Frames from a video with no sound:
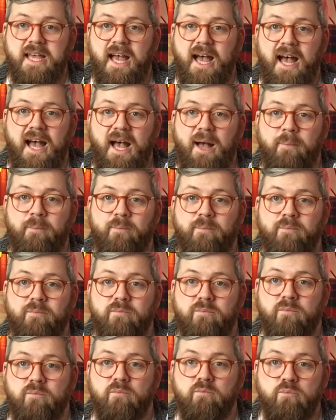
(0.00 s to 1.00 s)
um,
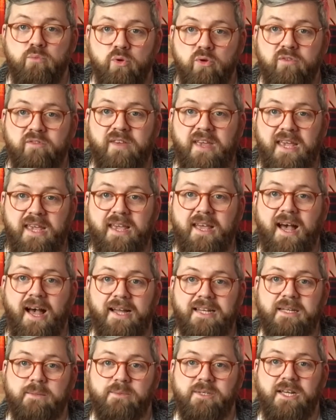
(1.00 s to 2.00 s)
movie
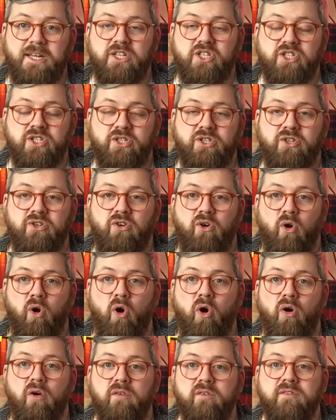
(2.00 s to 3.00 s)
adaptation
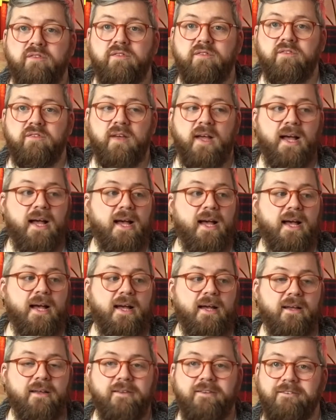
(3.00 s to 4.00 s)
of
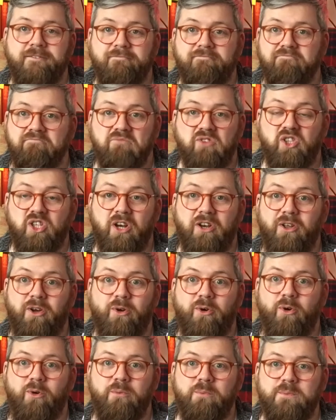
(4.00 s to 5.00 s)
uh, Sherlock
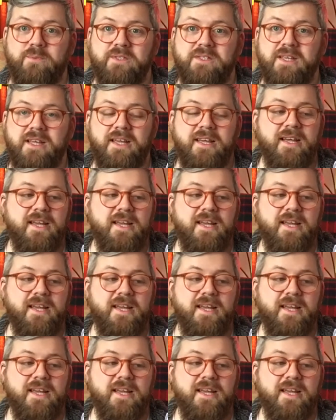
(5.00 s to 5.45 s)
Holmes.